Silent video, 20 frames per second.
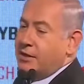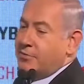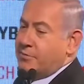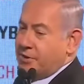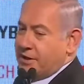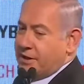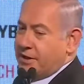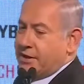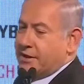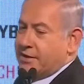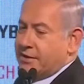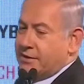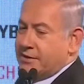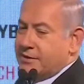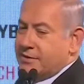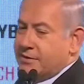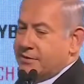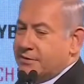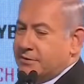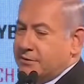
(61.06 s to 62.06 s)
company.
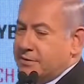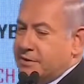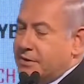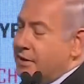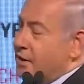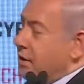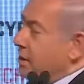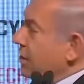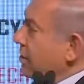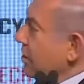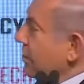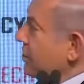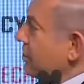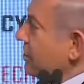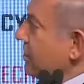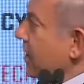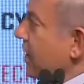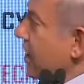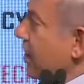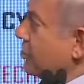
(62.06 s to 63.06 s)

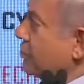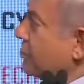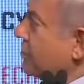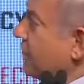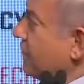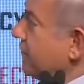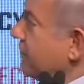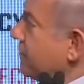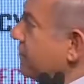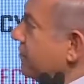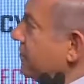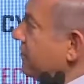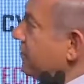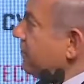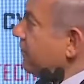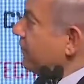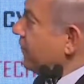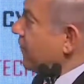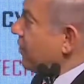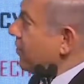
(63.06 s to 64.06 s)
Now shift
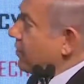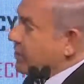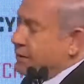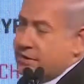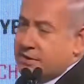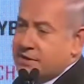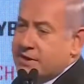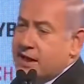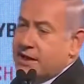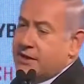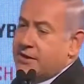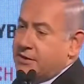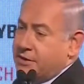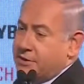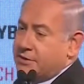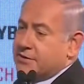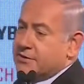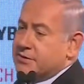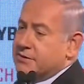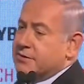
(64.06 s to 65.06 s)
forward 10
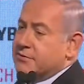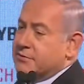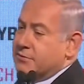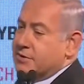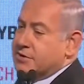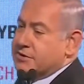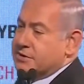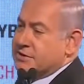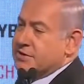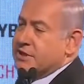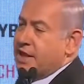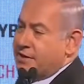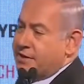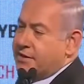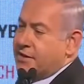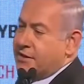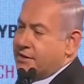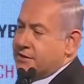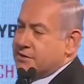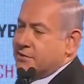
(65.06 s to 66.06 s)
years, which is
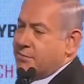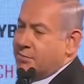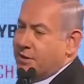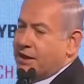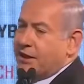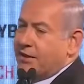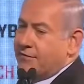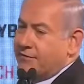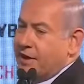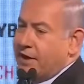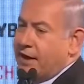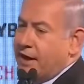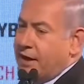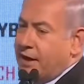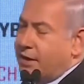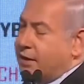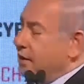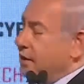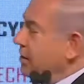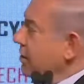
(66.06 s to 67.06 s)
nothing, it's a blink of an
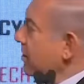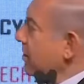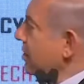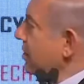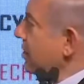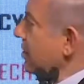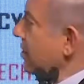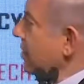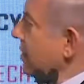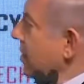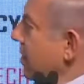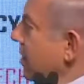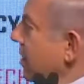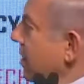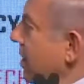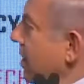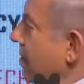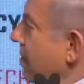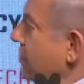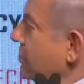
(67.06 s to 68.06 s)
eye,
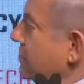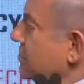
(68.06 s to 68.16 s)
and